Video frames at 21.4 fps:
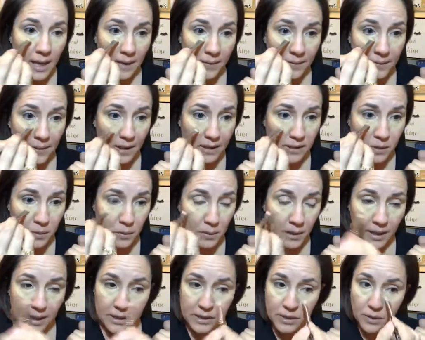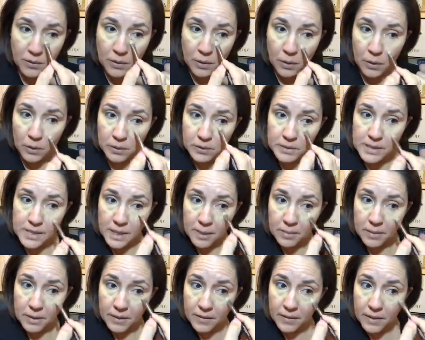That's why I do the whole
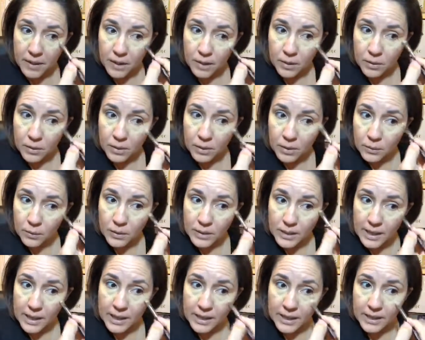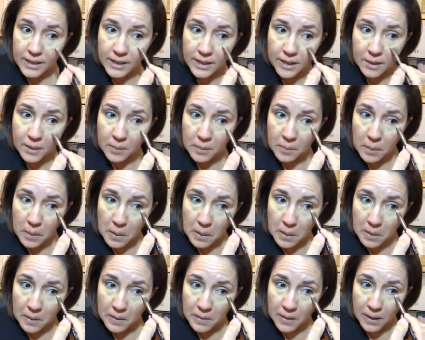dabbing thing when I,
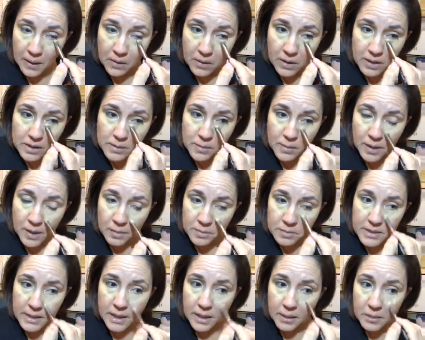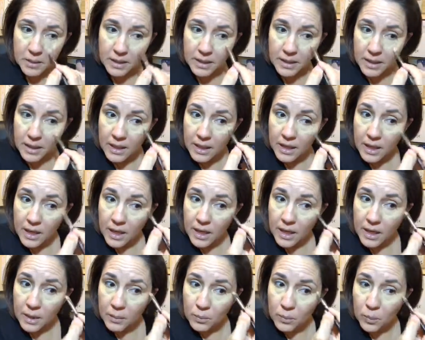that cracks me up, dabbing.
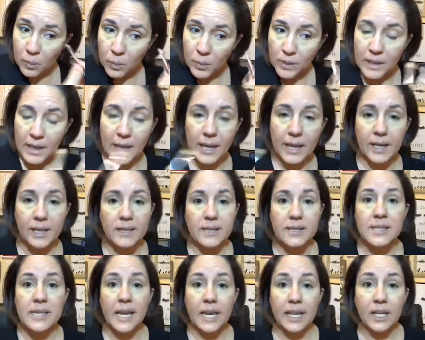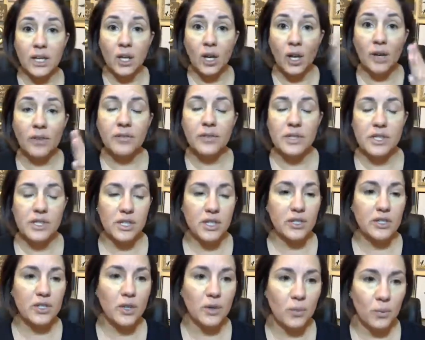When I take it off, because
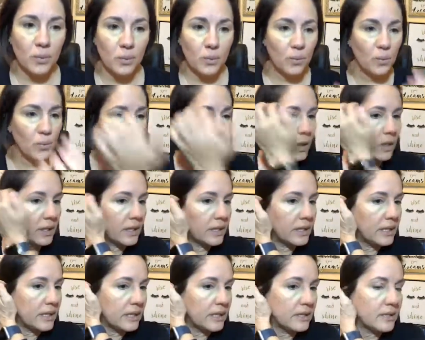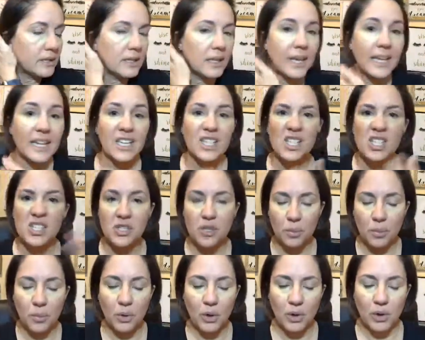you don't want it like
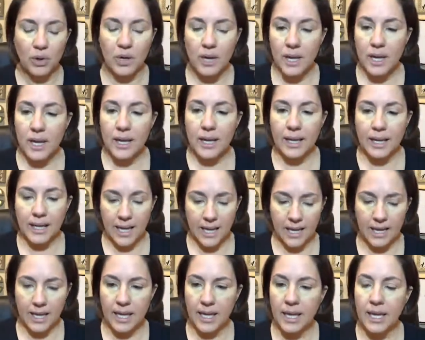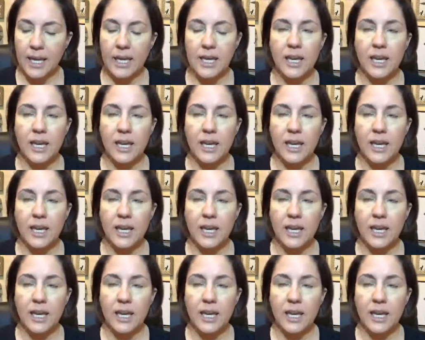super cakey.